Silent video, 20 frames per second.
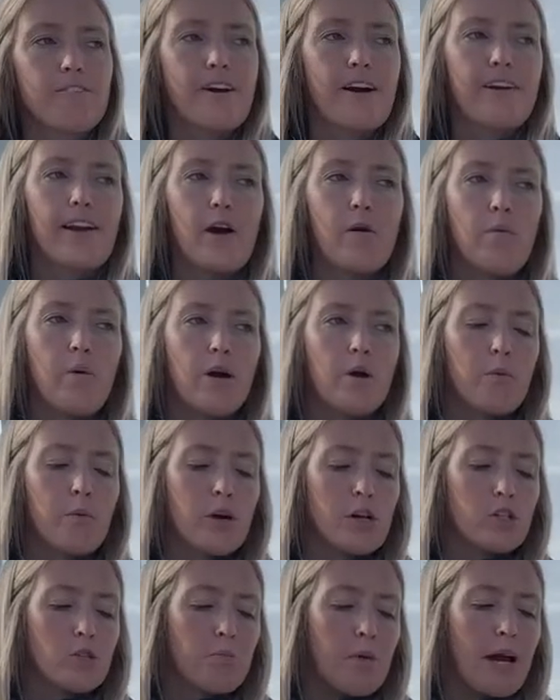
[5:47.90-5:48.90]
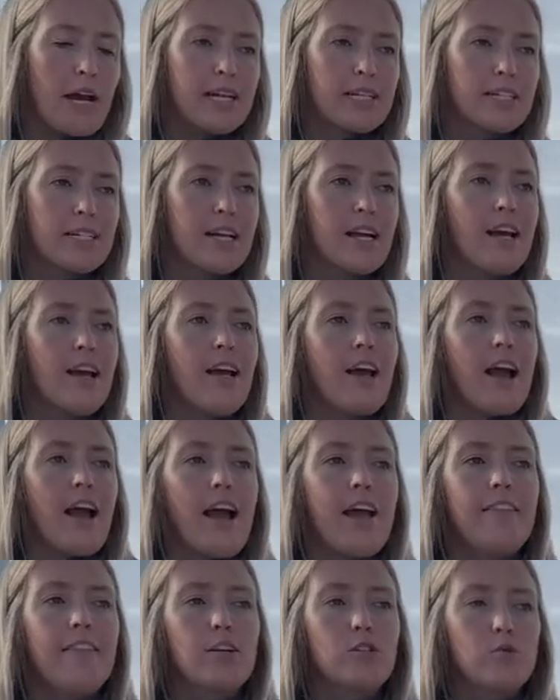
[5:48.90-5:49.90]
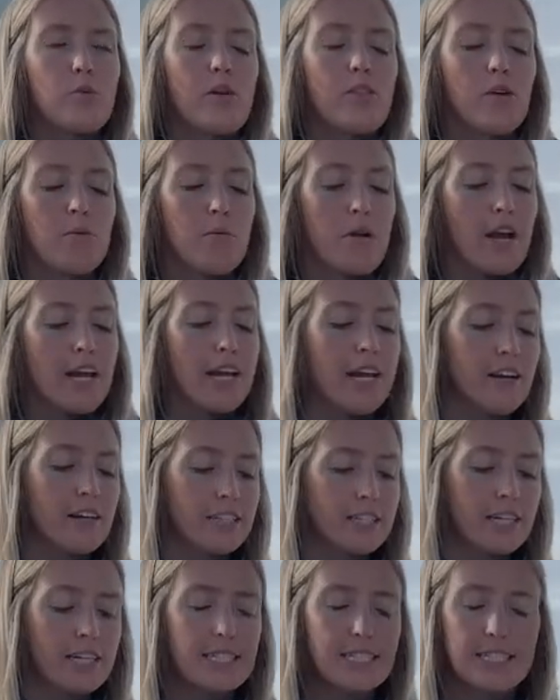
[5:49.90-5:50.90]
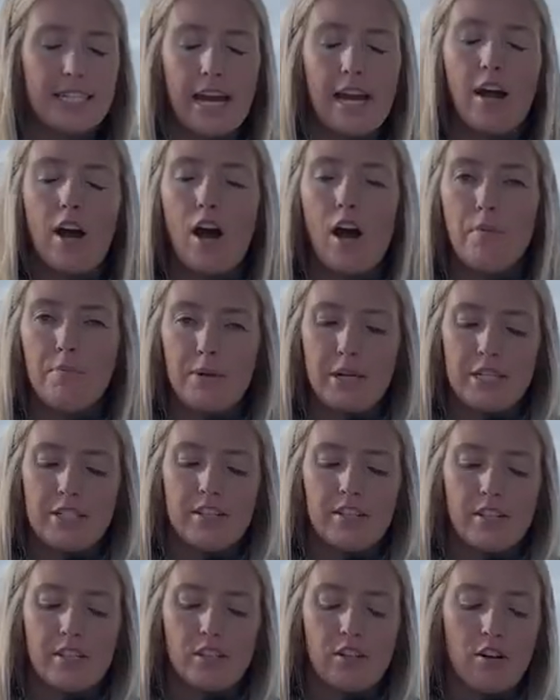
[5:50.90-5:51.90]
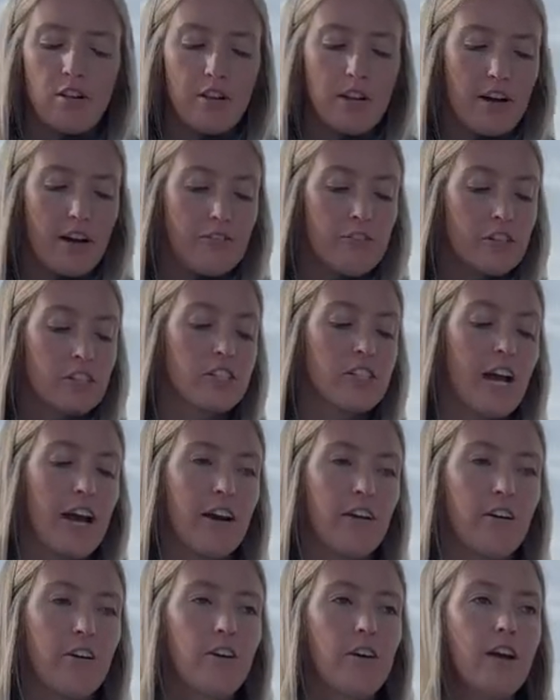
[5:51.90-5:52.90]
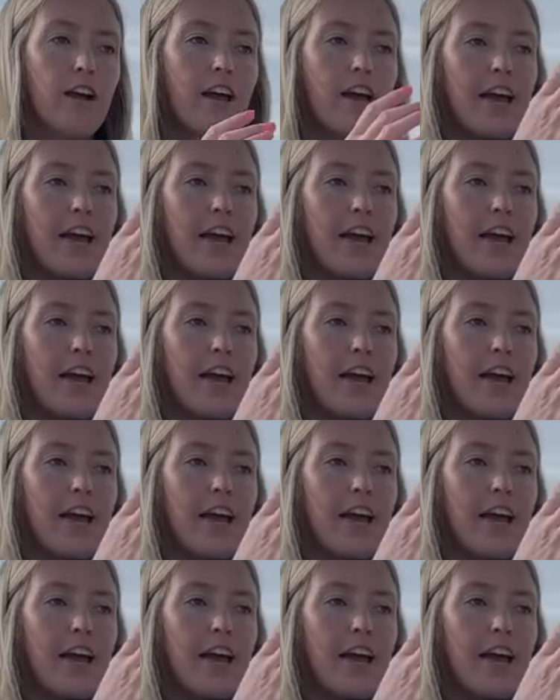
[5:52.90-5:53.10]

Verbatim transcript: found out what works best, and this wither block here is gonna set up into the gullet of your saddle